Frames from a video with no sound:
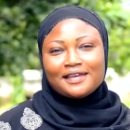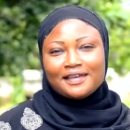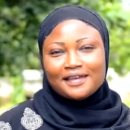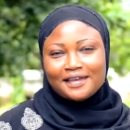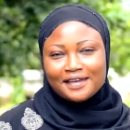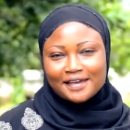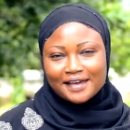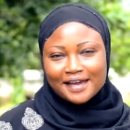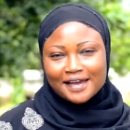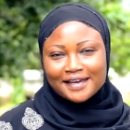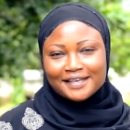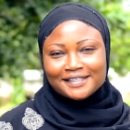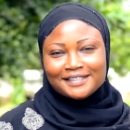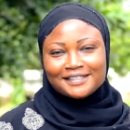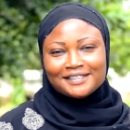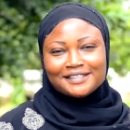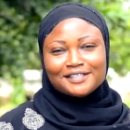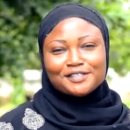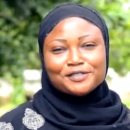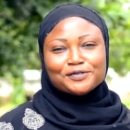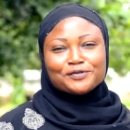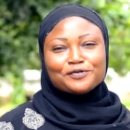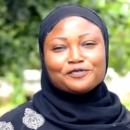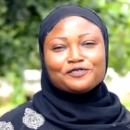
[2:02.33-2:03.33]
AIT
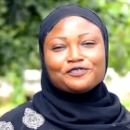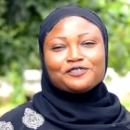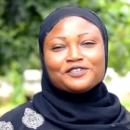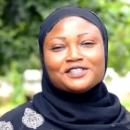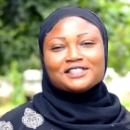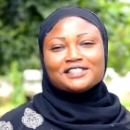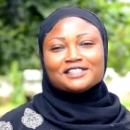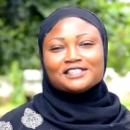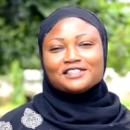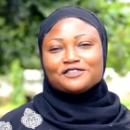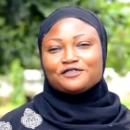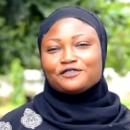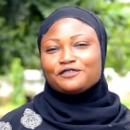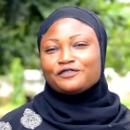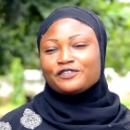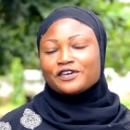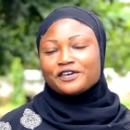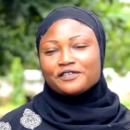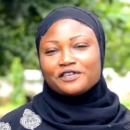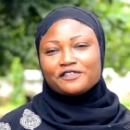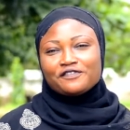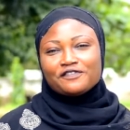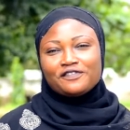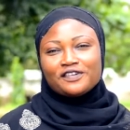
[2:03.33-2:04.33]
school fees is
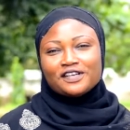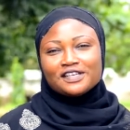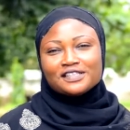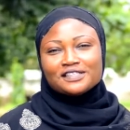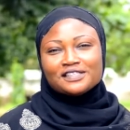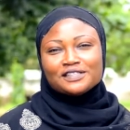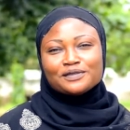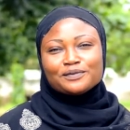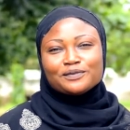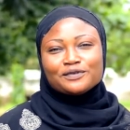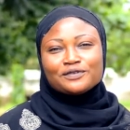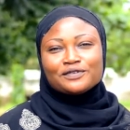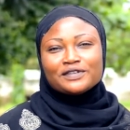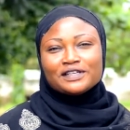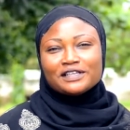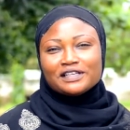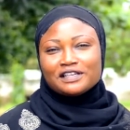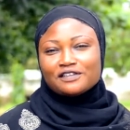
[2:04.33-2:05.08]
very flexible and